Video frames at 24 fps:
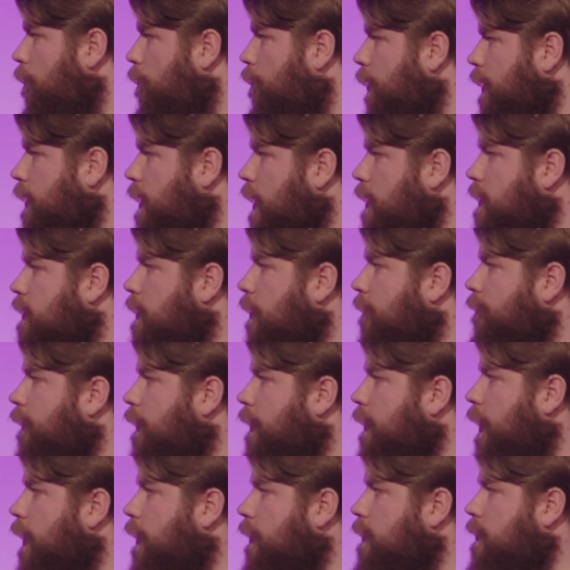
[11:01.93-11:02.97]
But that's
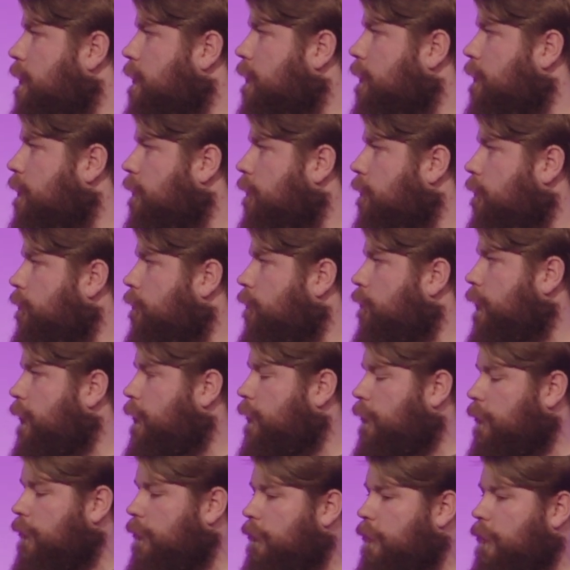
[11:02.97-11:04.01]
something that's
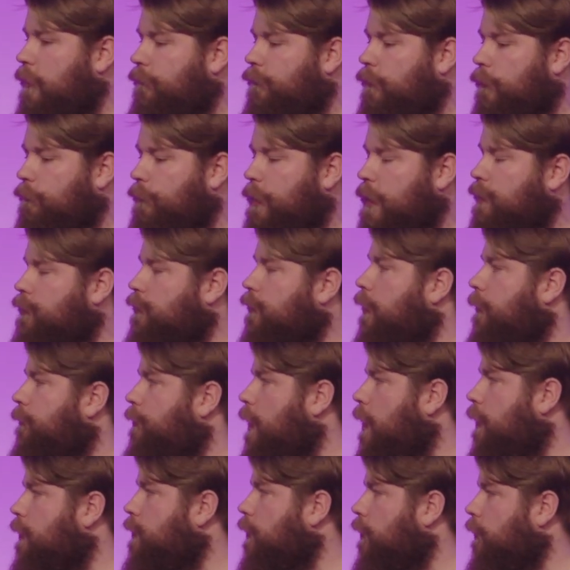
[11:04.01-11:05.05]
where if you paste your
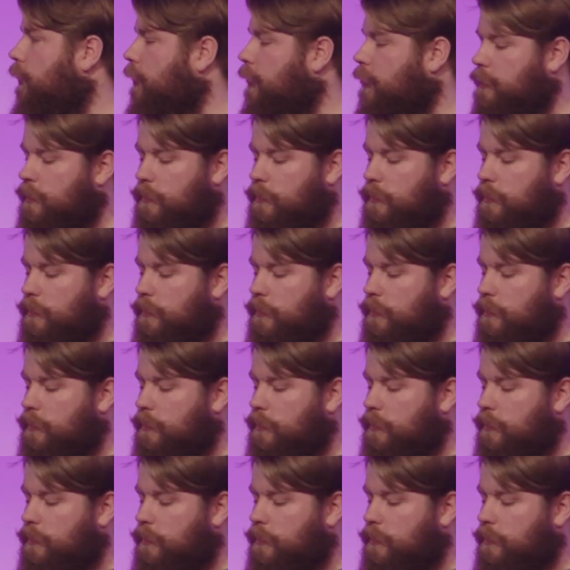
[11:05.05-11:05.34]
API token,